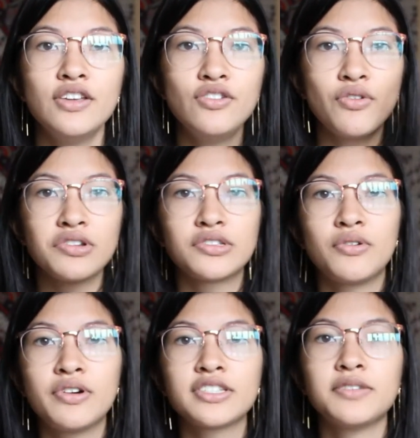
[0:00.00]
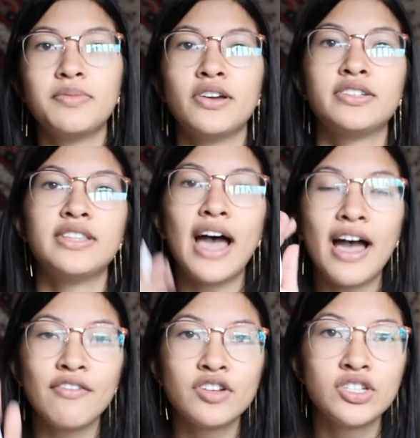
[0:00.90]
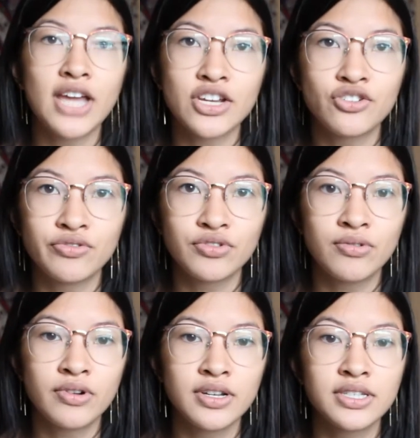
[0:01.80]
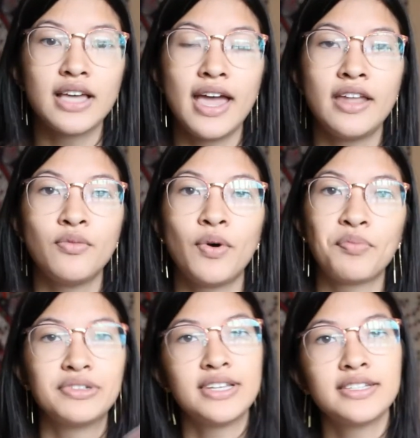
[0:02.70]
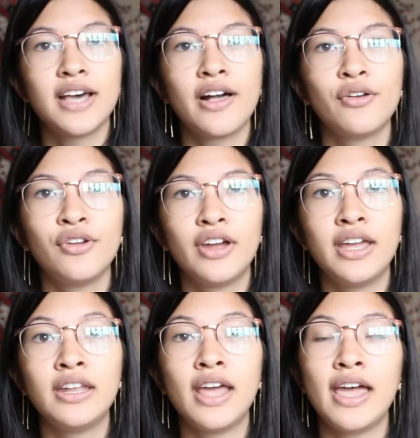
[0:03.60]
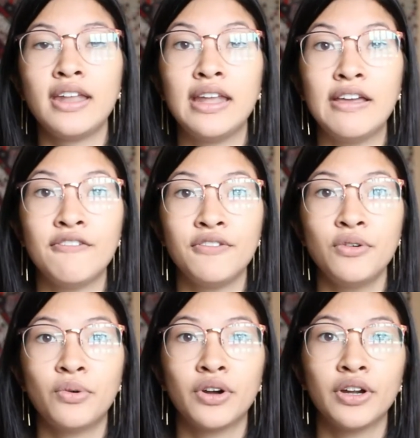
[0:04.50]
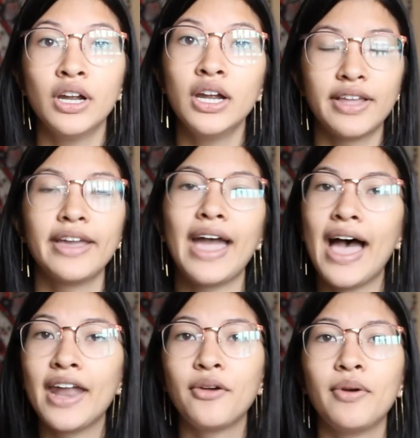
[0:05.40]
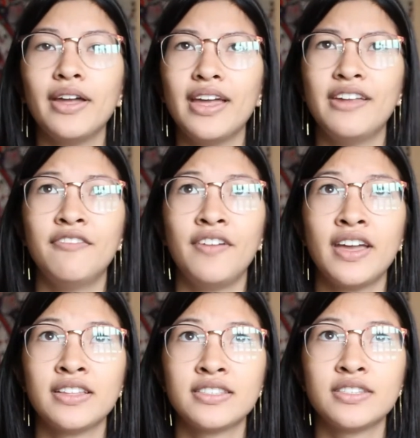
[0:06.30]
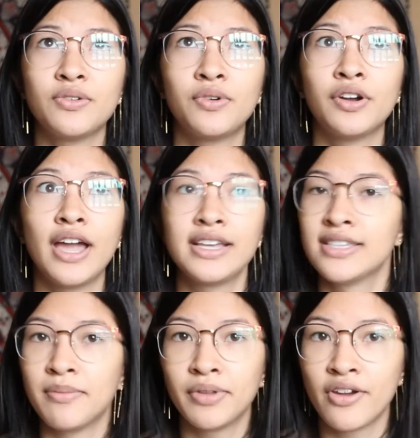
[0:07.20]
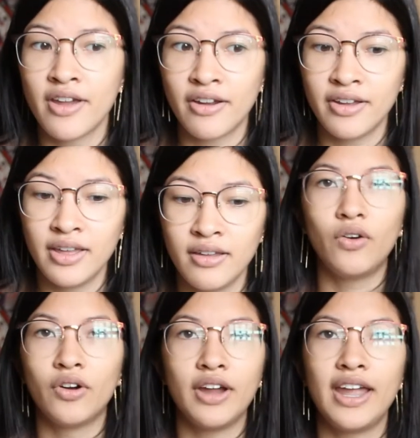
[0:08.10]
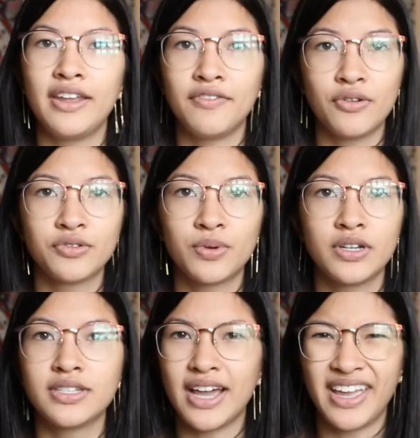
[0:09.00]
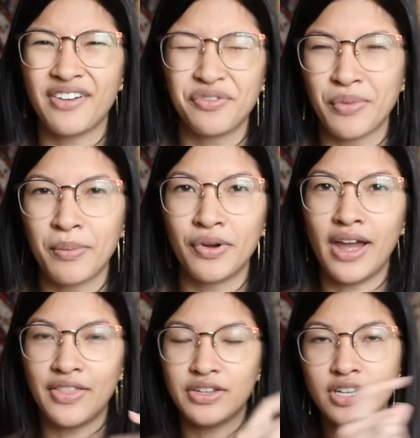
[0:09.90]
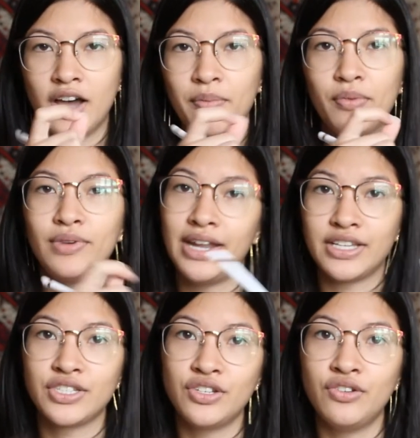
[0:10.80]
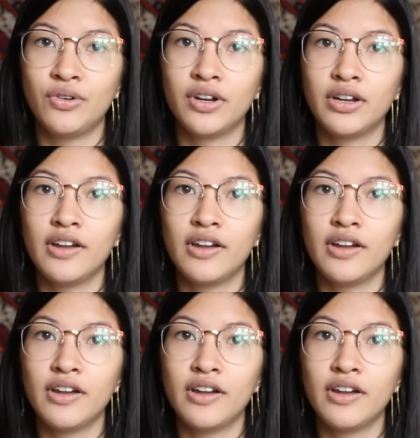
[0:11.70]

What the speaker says: your scores compared to the average national scores and what percentile you're in, and if you're like adequate, advanced, or exemplary, or any of those words I can't remember at the top next to your